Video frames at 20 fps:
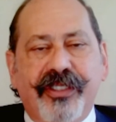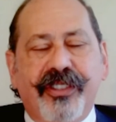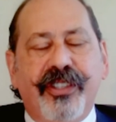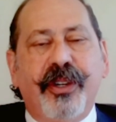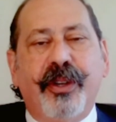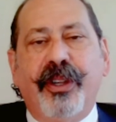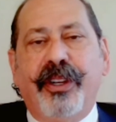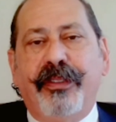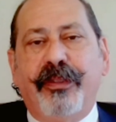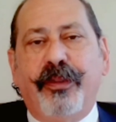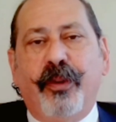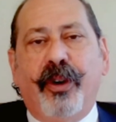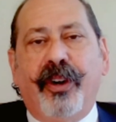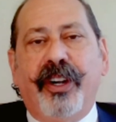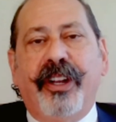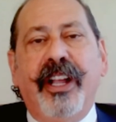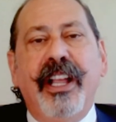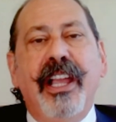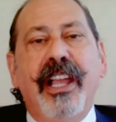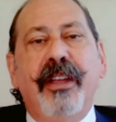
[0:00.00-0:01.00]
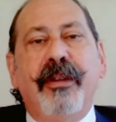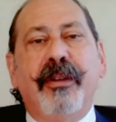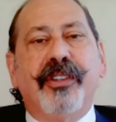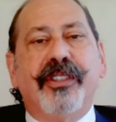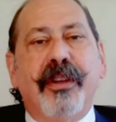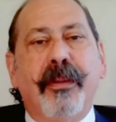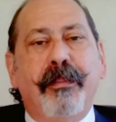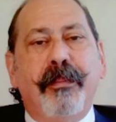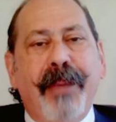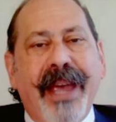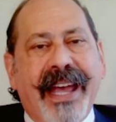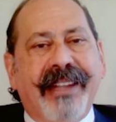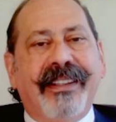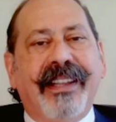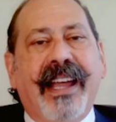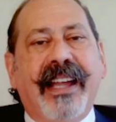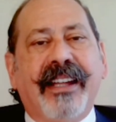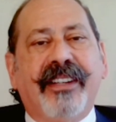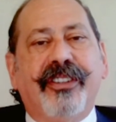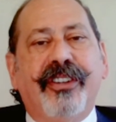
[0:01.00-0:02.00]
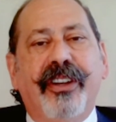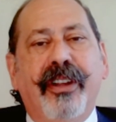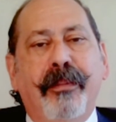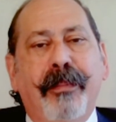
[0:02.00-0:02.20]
best you can afford, because a bad doctor